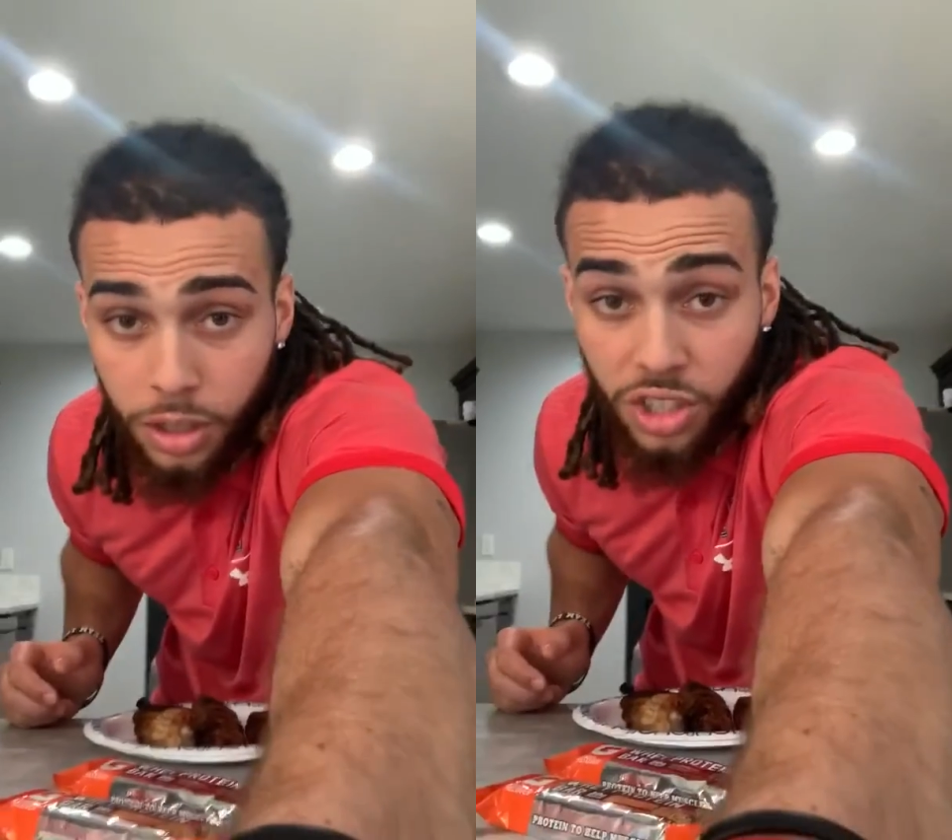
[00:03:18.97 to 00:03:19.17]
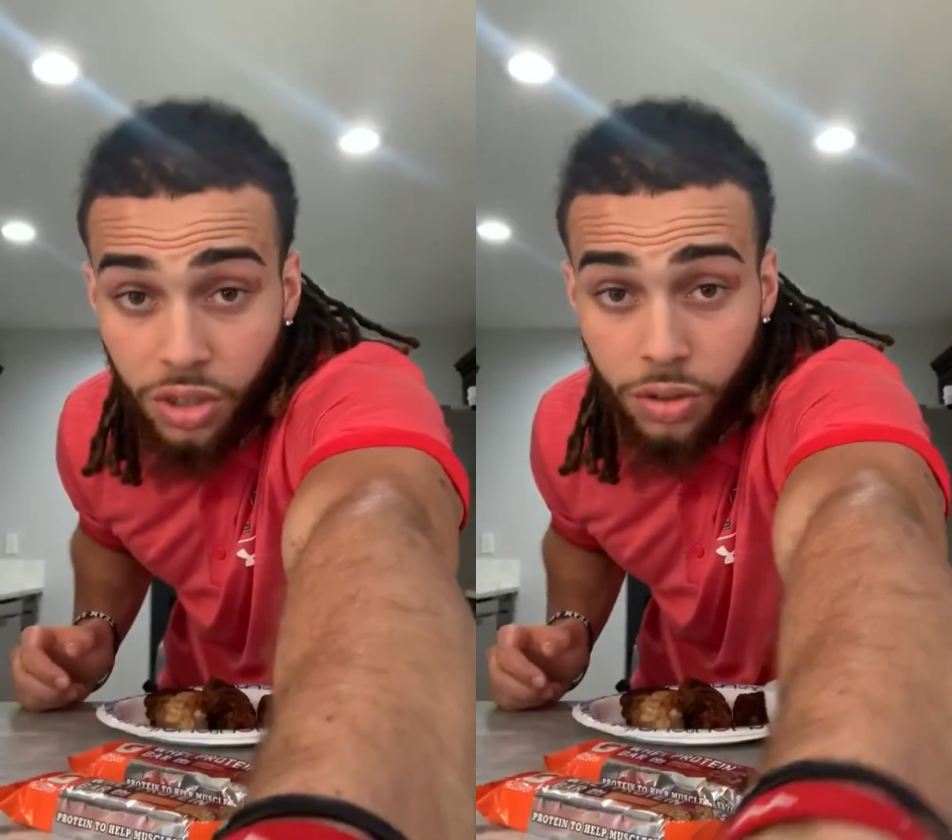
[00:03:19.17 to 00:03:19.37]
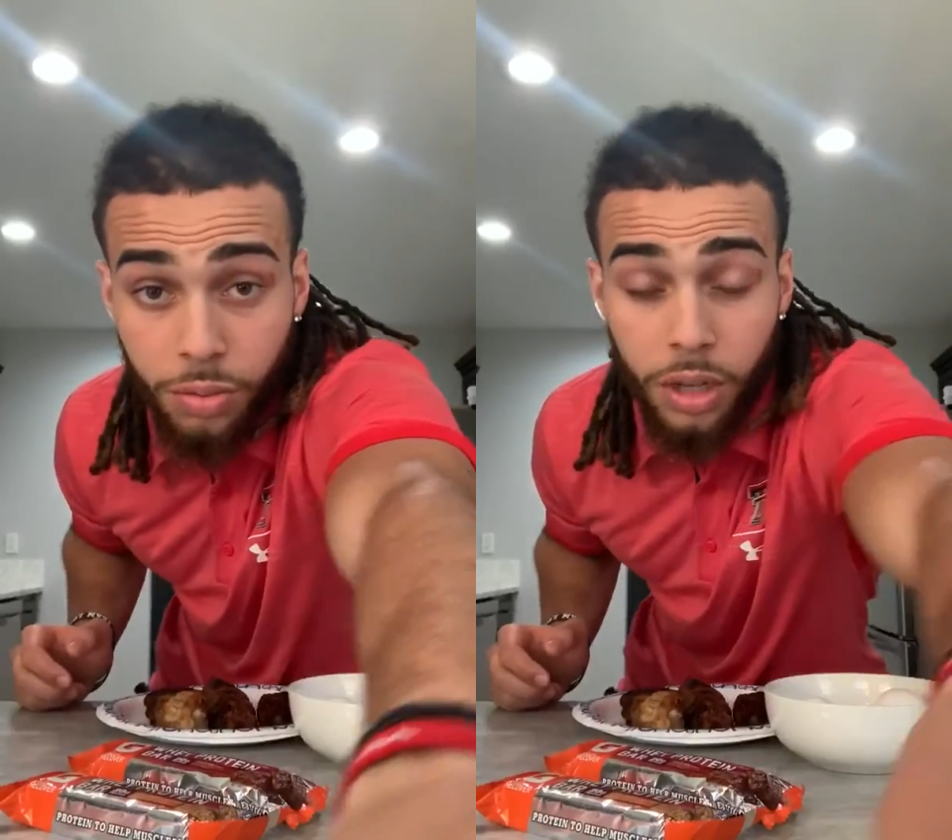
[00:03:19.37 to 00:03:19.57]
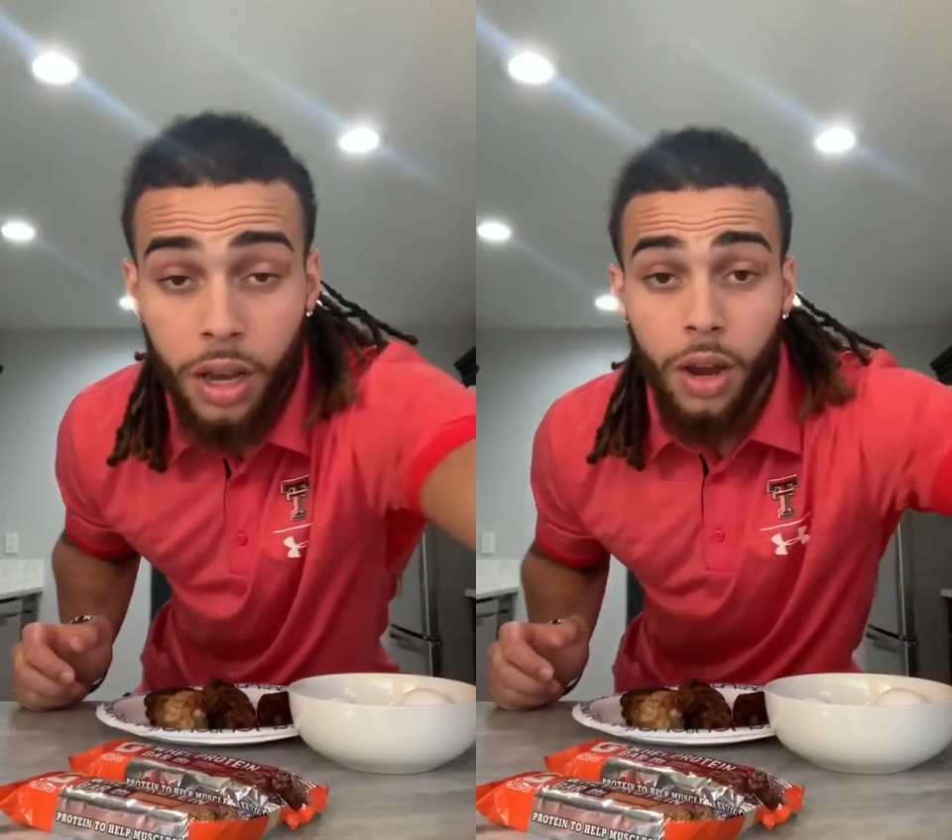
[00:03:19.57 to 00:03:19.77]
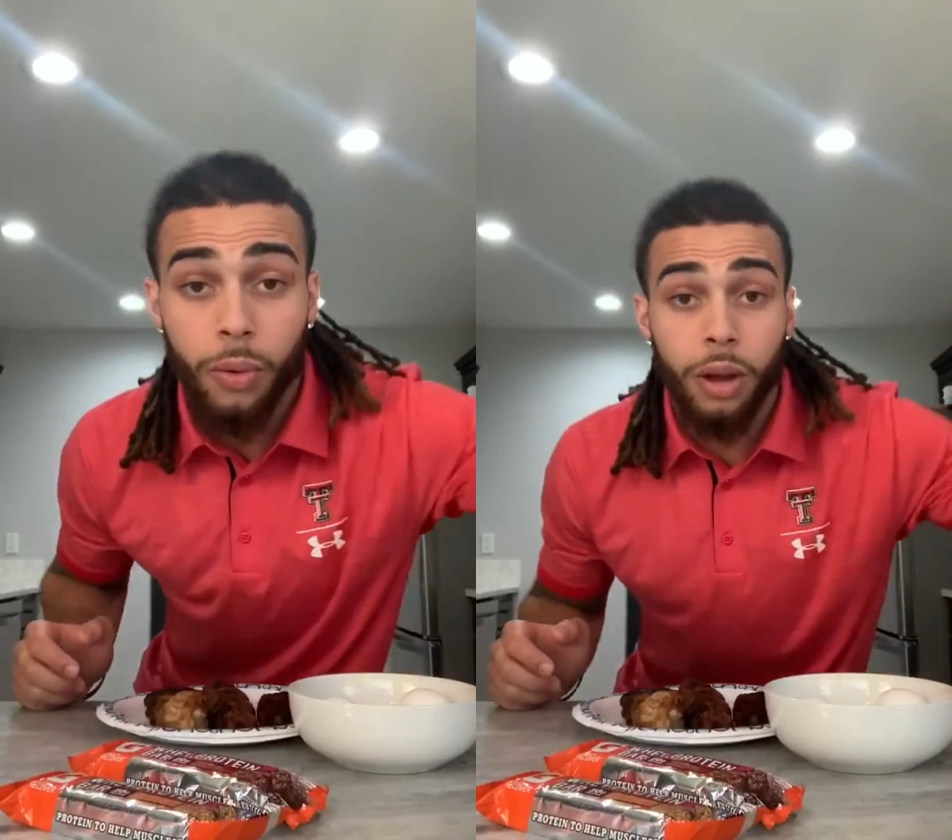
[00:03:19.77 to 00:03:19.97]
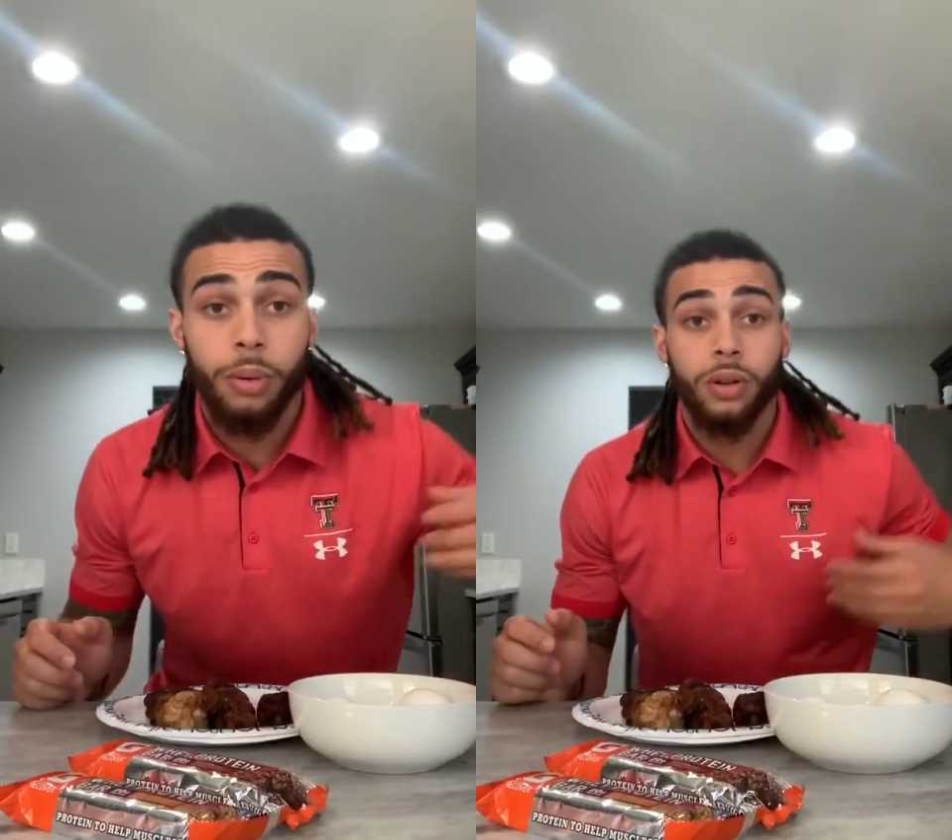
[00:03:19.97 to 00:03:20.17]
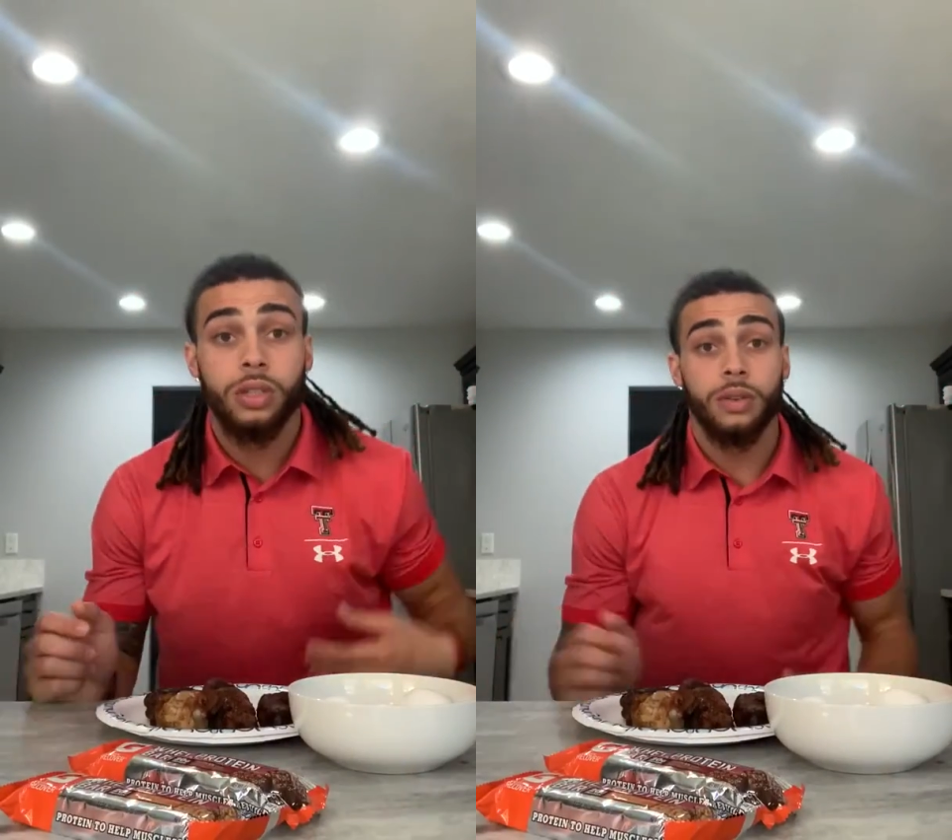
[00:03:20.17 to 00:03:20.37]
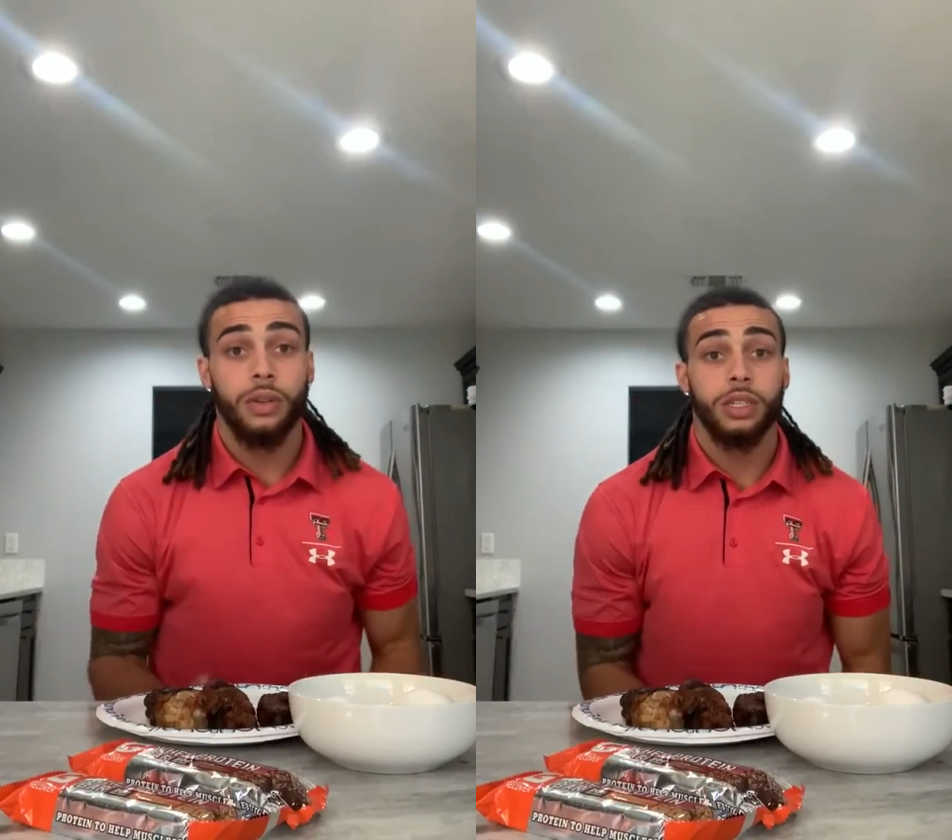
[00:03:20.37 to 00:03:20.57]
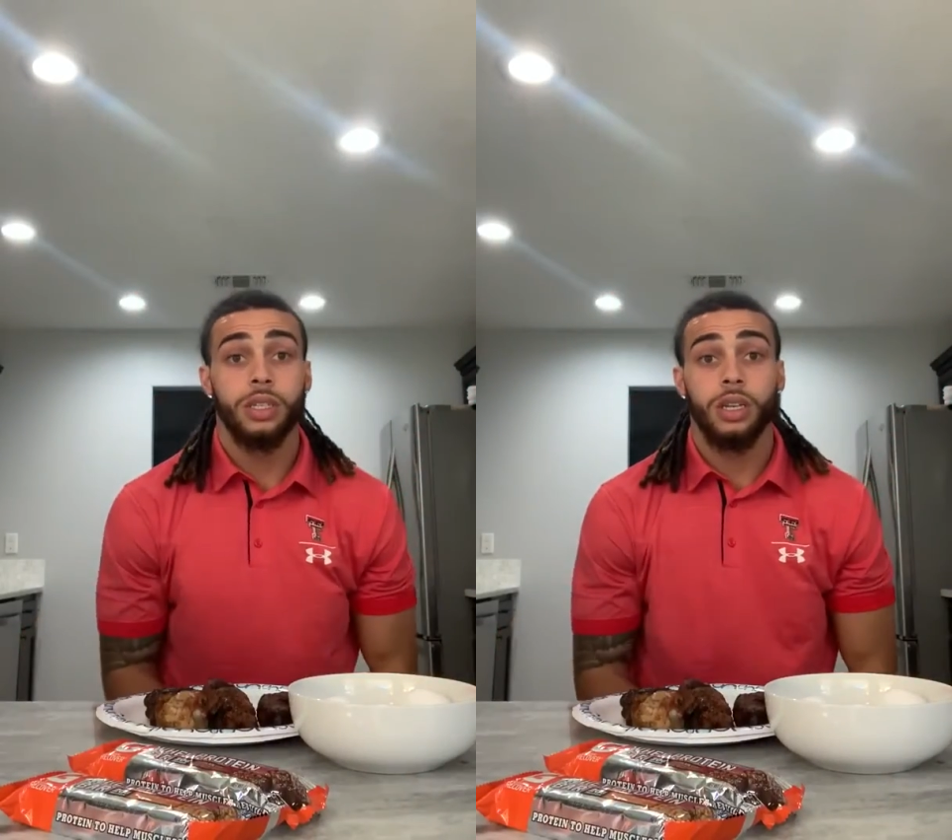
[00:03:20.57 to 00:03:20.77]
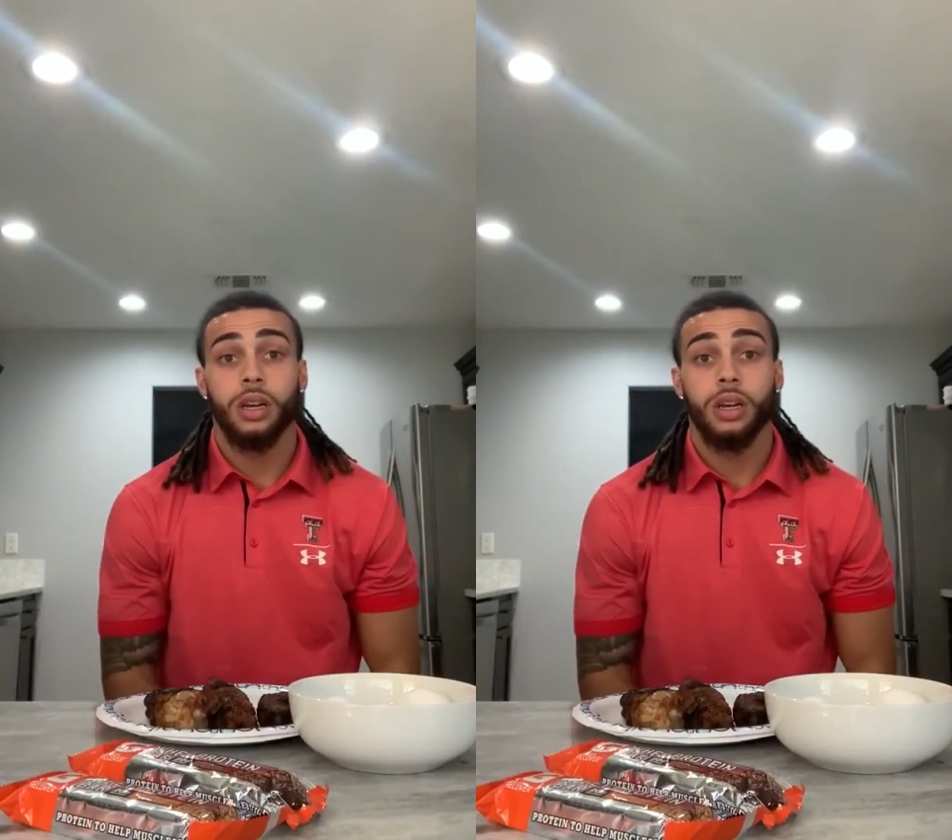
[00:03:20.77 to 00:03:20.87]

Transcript: excuse me, whey protein versus